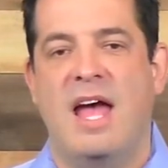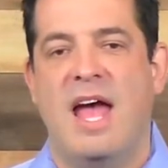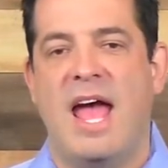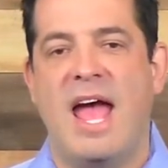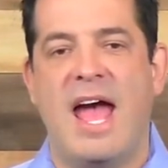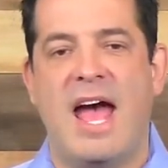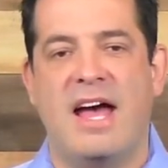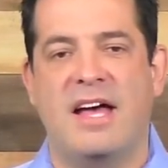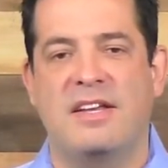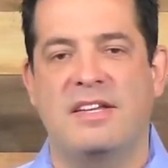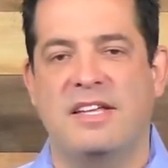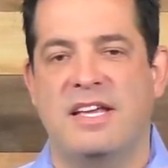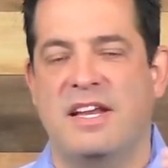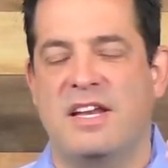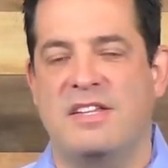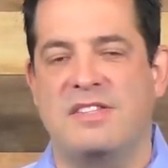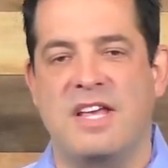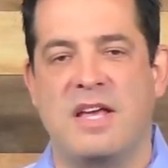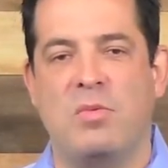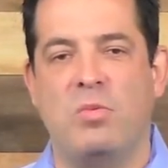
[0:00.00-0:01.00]
and
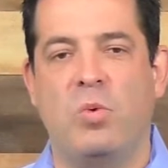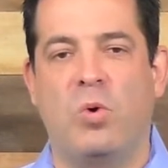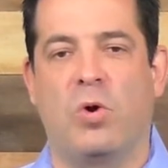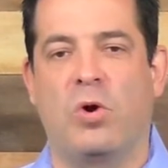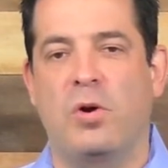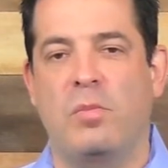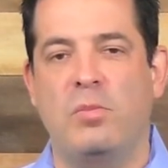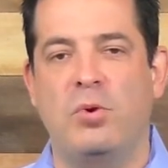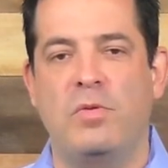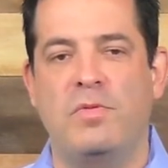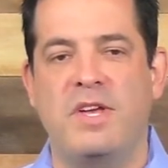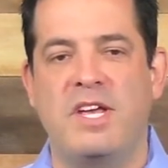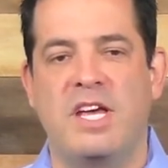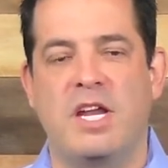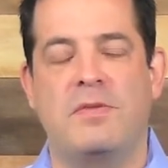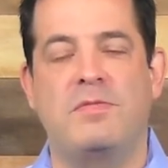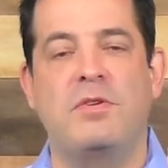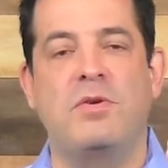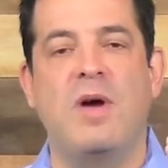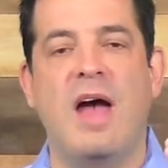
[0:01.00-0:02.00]
it is a war movie,
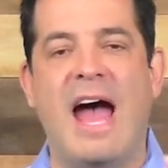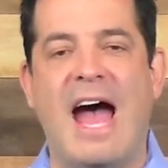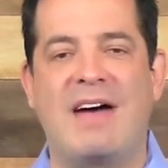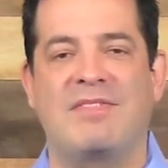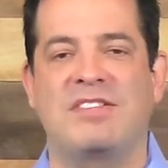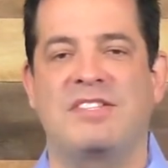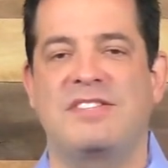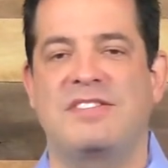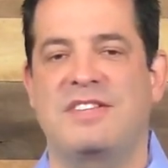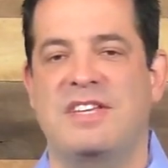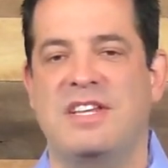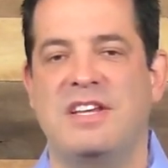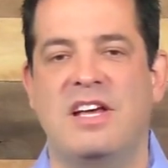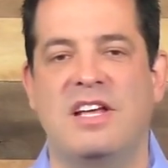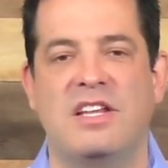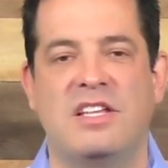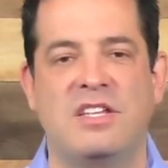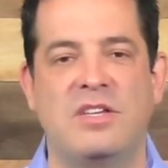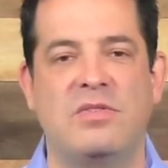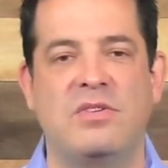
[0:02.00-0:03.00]
and if you haven't seen
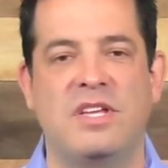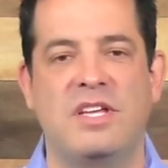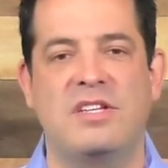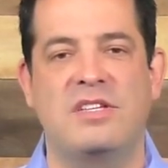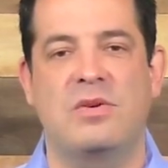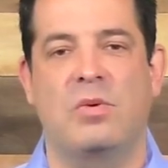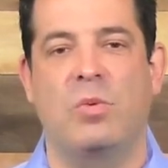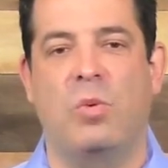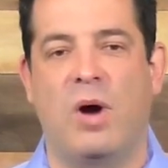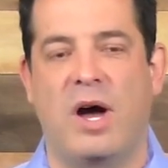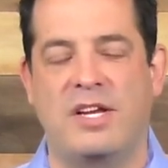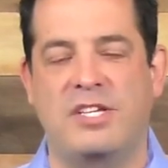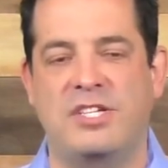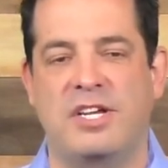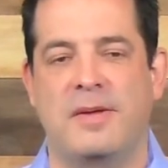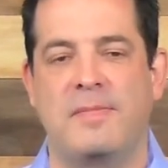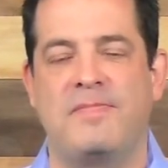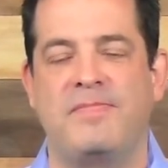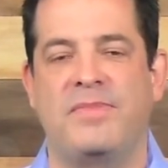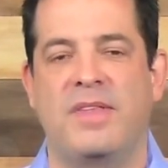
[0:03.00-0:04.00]
it, you need to watch
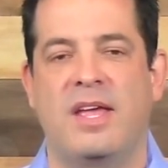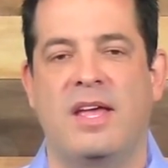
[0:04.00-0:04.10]
it.